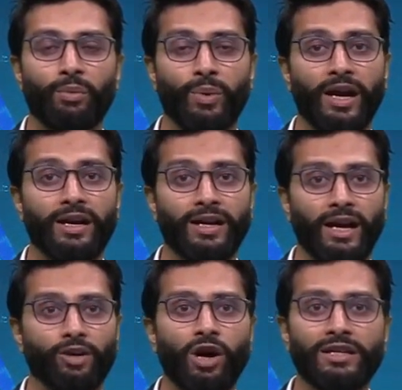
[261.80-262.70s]
where
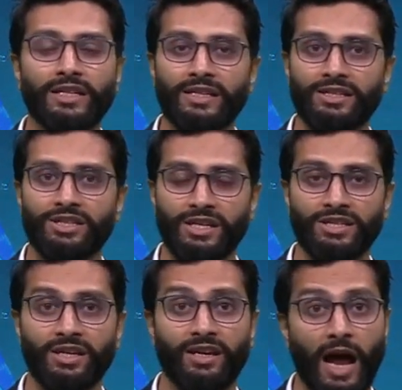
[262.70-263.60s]
technology is
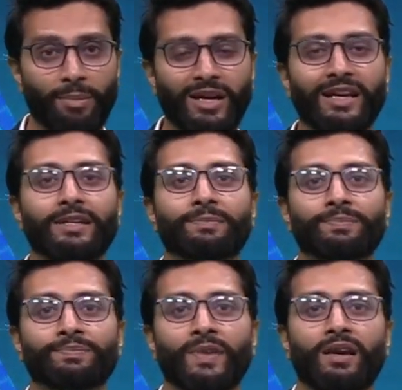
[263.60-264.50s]
changing rapidly,
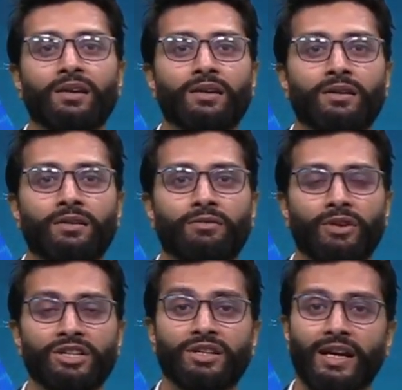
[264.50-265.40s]

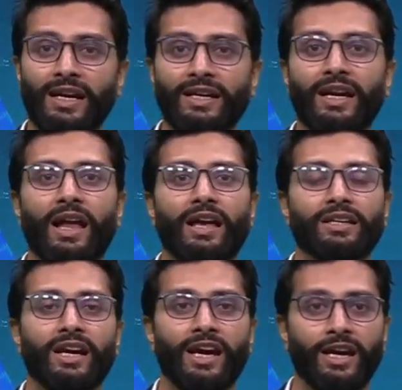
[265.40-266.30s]
which inter
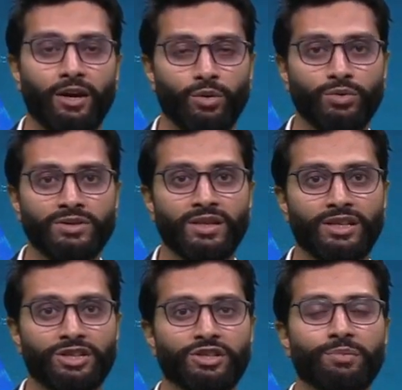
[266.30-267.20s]
alia includes
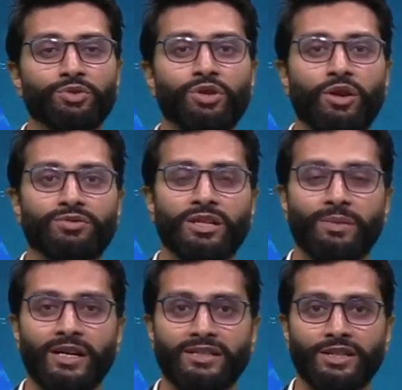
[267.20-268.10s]
distribution of
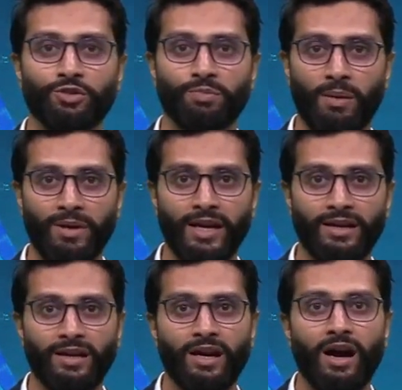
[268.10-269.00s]
CBDC to public,
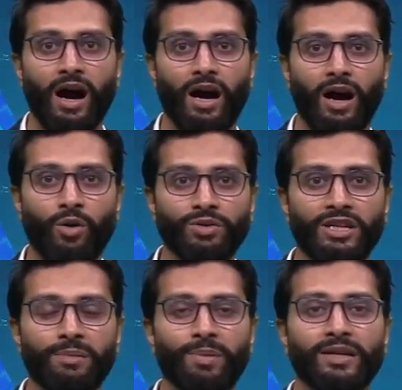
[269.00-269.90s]
account
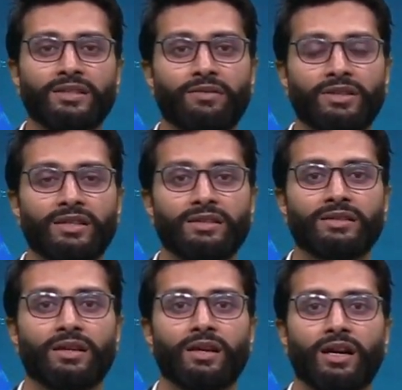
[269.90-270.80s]
keeping services,
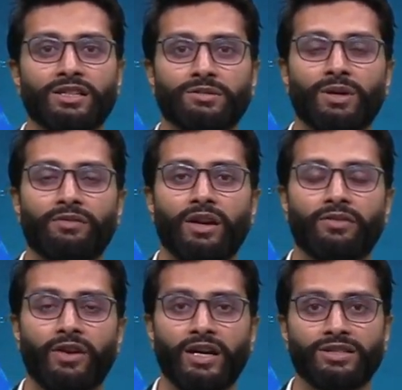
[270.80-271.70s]
customer
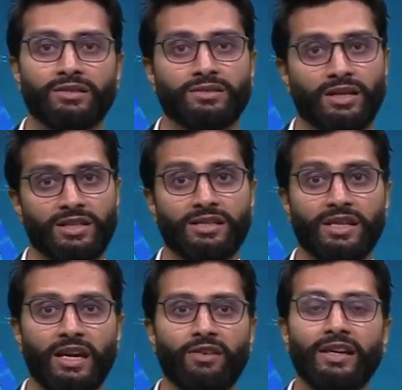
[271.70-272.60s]
verification such as
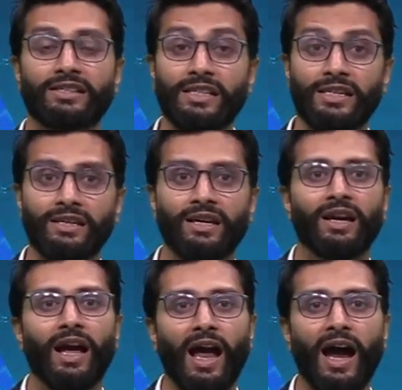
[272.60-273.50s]
KYC,
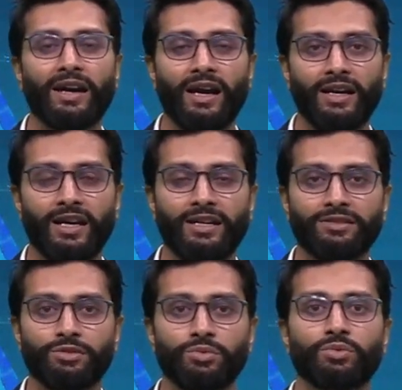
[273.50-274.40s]
and
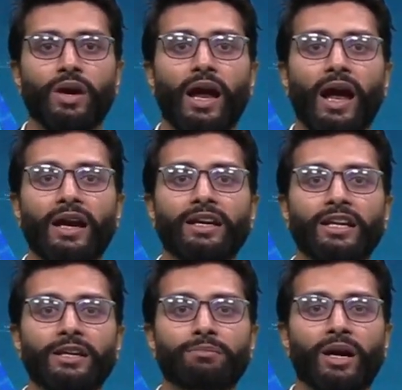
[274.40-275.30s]
adherence to
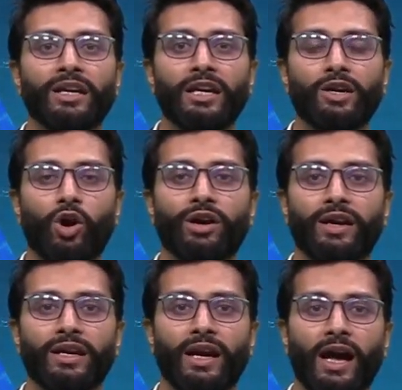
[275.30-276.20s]
anti-money
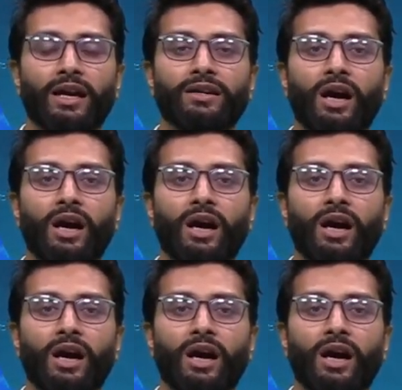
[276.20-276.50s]
laundering and